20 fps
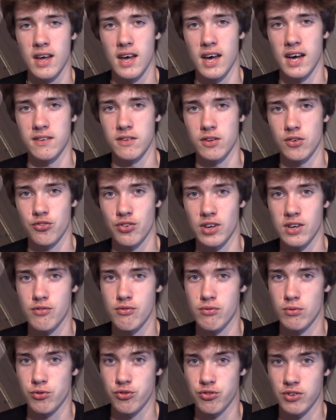and the
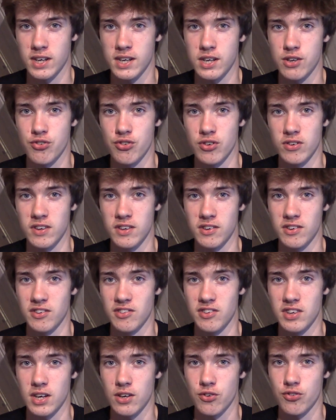central station that the
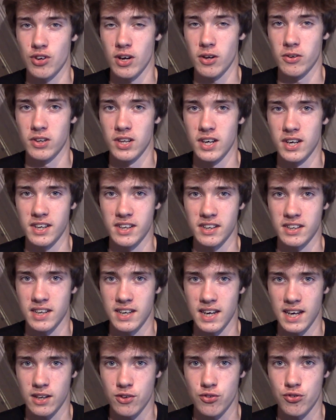DSL line
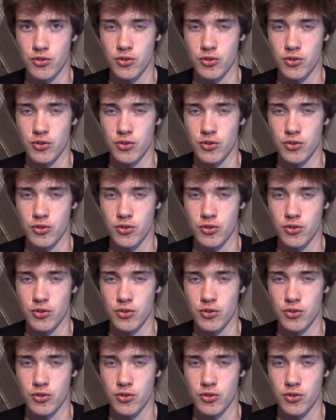connects